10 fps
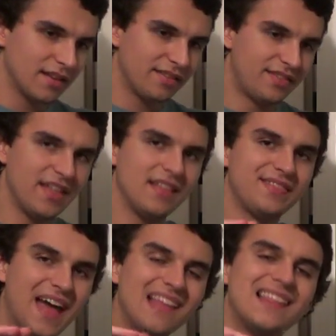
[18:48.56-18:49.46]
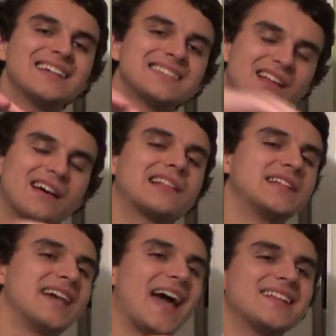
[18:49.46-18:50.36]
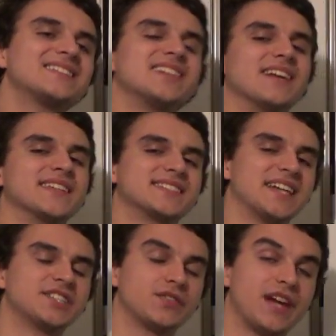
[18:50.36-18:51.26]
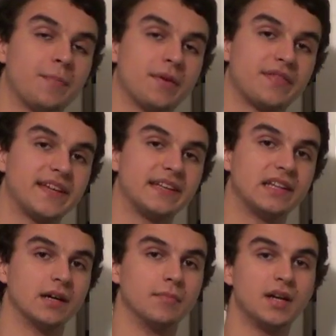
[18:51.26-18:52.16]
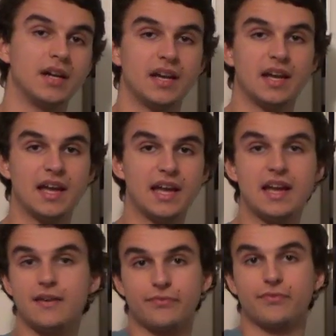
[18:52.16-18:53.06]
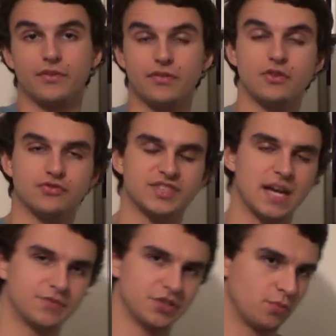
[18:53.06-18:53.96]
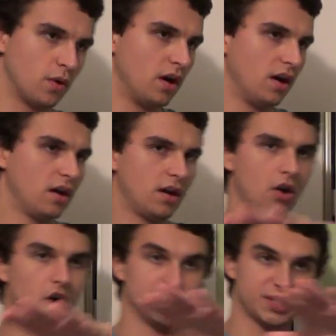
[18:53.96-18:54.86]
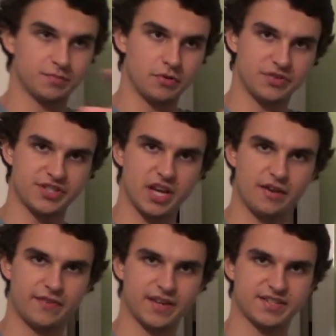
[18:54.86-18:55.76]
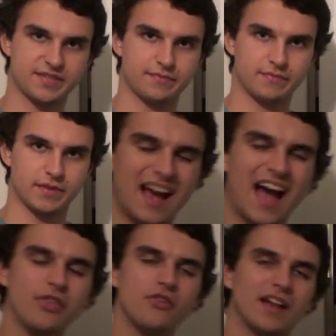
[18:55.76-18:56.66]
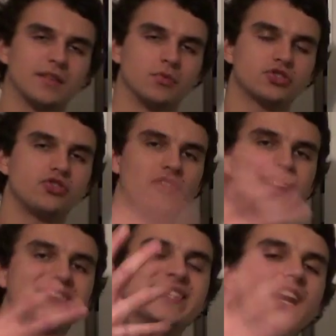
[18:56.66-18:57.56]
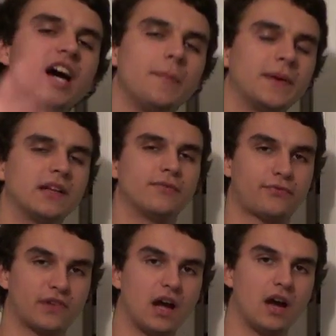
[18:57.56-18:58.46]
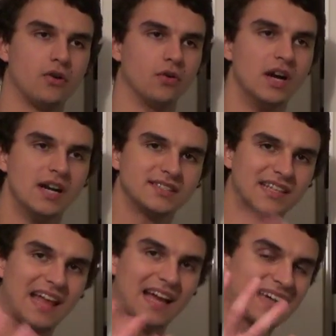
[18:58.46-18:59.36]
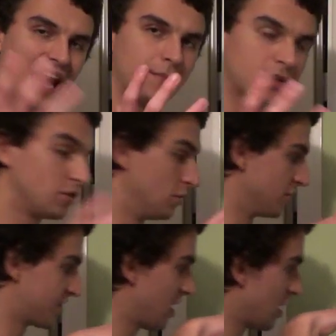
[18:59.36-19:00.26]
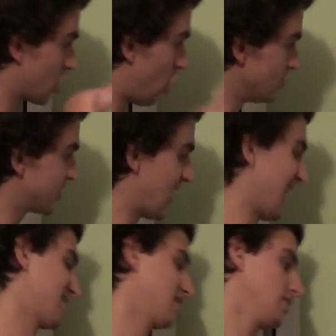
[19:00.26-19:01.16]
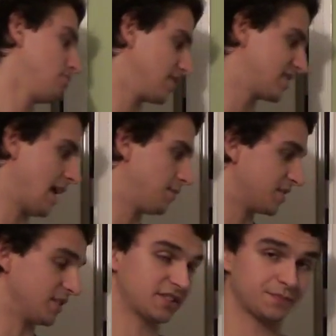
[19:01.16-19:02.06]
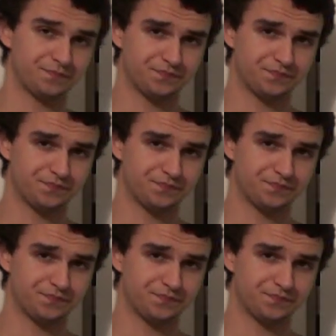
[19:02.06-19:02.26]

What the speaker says: they're less likely to enter the sensory epithelium if those receptors were on a smooth surface. Other animals create turbulent flow to let chemicals contact receptors.